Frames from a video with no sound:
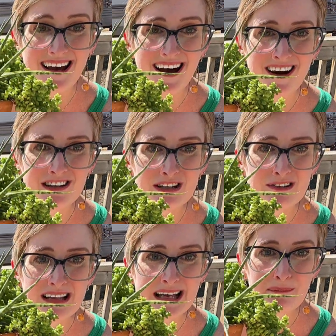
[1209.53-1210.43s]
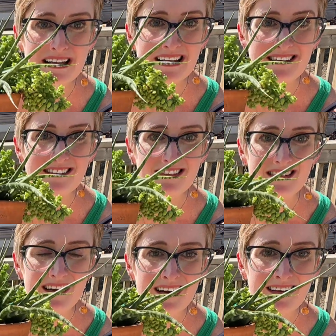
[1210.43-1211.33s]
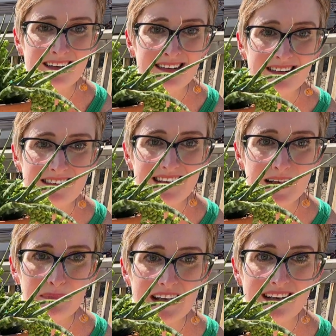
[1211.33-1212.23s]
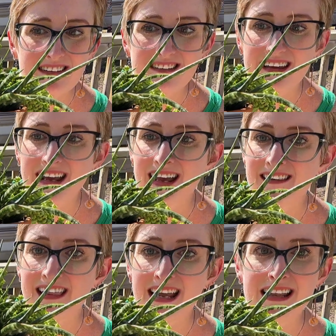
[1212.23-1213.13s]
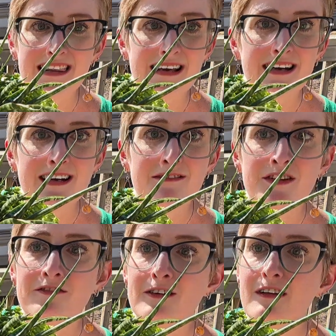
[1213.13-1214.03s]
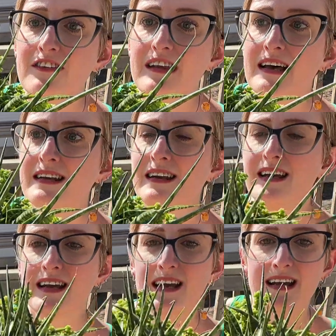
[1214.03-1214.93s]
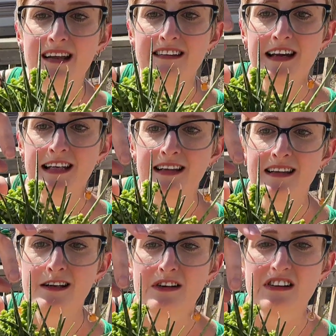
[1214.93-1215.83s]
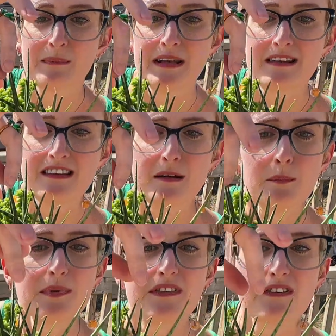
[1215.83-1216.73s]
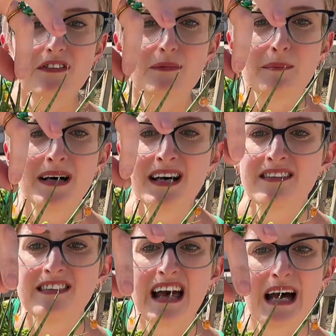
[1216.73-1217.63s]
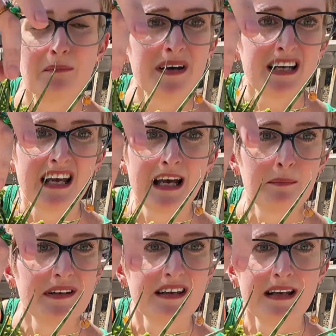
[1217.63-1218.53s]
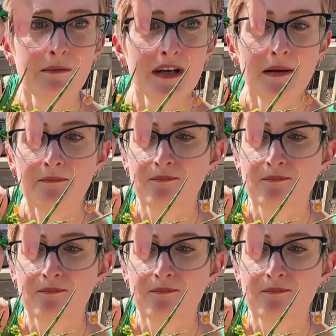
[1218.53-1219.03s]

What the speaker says: Our low light plants are snake plants, and they love the full sun. Had tiny little crispy tips, but that might have happened anyway.